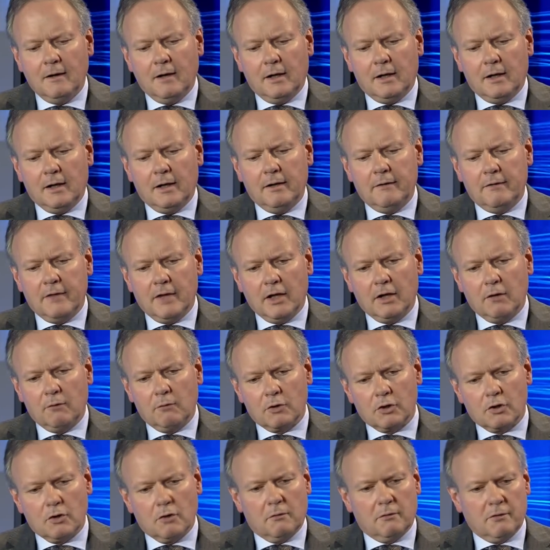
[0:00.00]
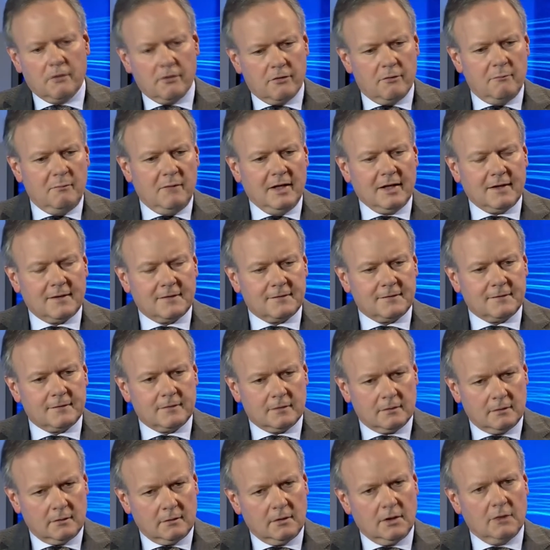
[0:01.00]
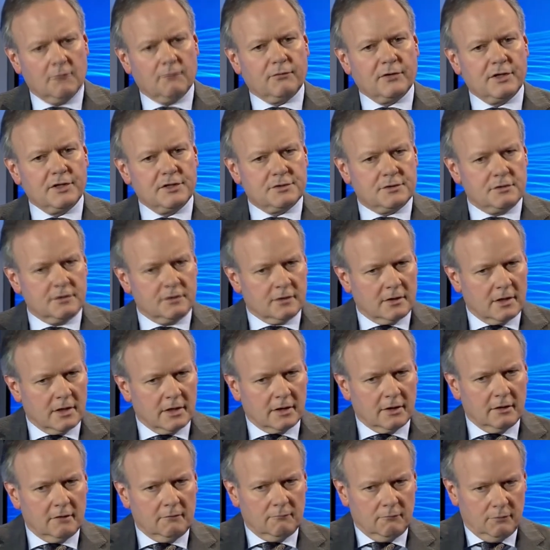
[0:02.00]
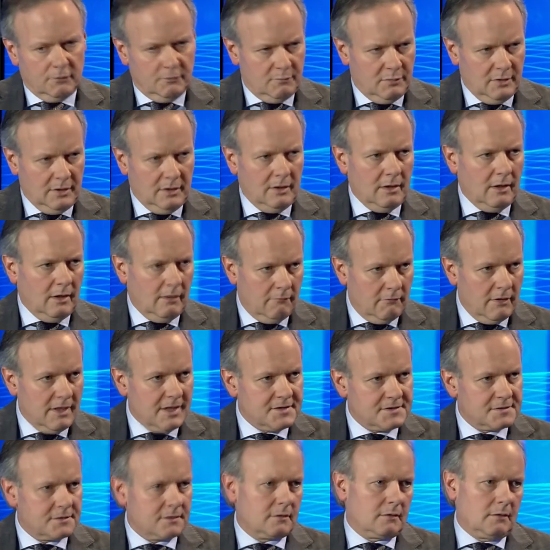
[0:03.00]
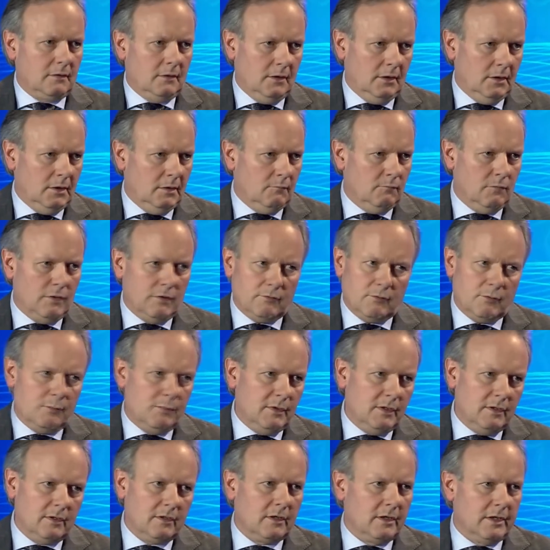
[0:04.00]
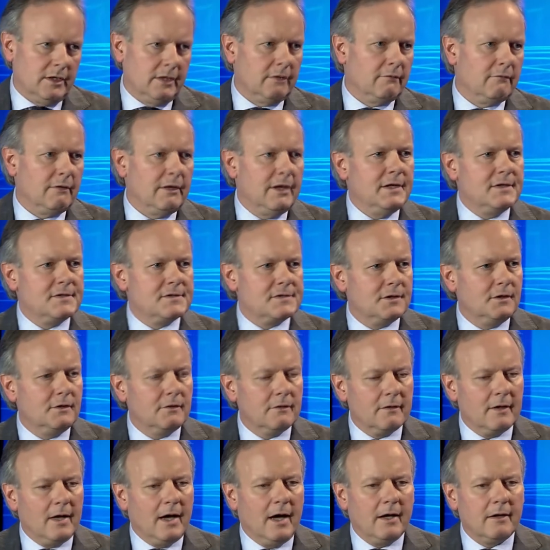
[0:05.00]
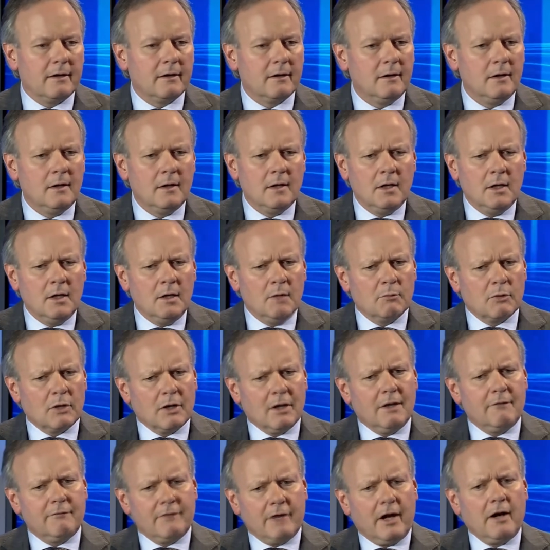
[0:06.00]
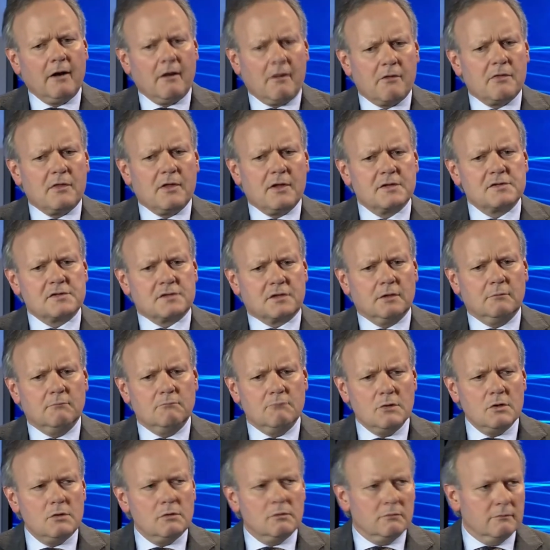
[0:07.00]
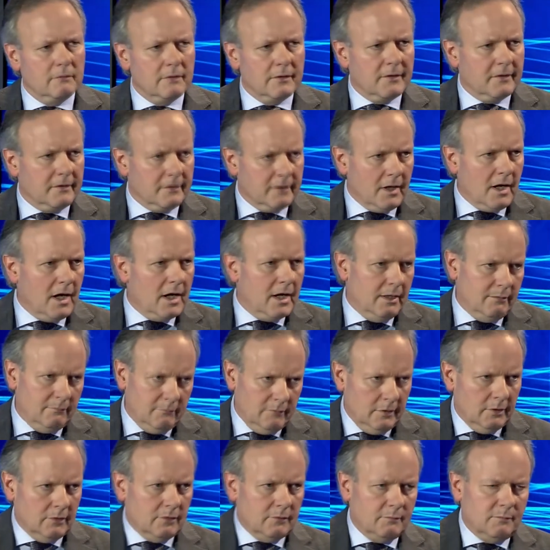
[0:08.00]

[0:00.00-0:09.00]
Then it would go into the mix. The inflation target would be at risk, and we would be cutting rates into that. But a lot of the things can move at the time.